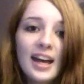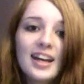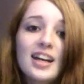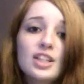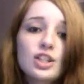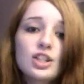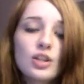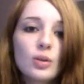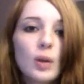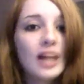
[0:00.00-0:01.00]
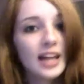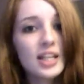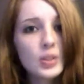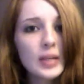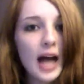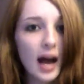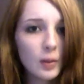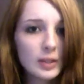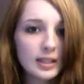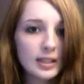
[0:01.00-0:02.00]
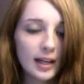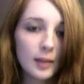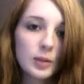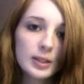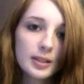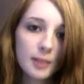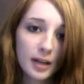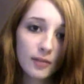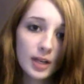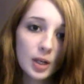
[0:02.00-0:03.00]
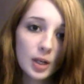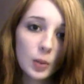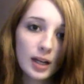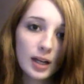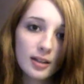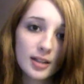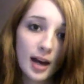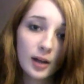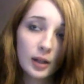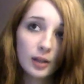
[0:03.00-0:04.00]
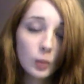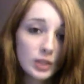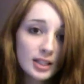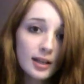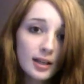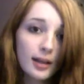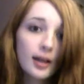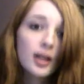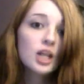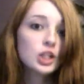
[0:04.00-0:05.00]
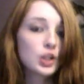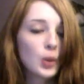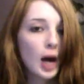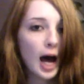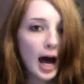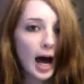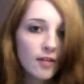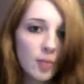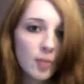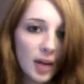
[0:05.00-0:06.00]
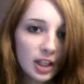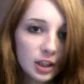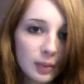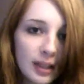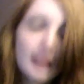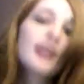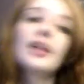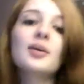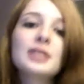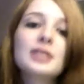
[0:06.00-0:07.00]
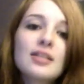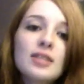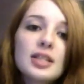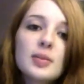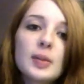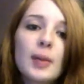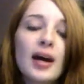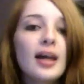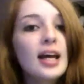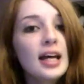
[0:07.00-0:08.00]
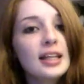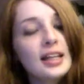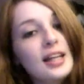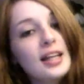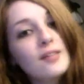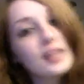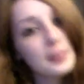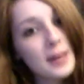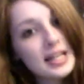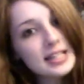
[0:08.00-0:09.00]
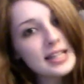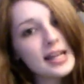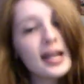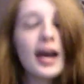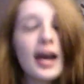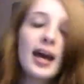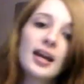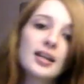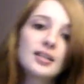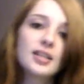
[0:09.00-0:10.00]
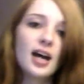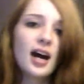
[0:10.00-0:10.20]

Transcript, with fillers: Hey guys, so last week I wasn't able to make a video because I was sick. So I have a punishment that was given to me by the lovely Macy and